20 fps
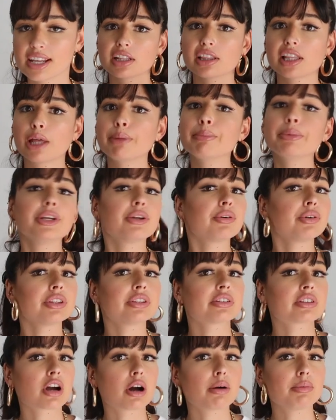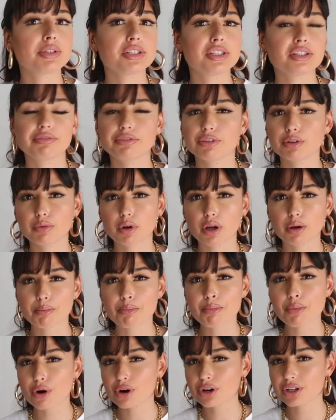and let me know in the comments if you want
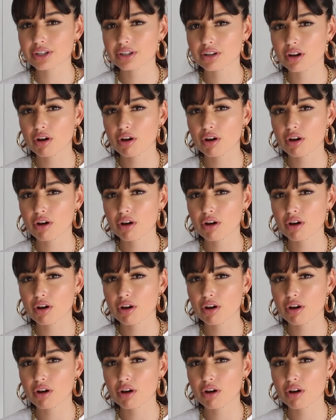more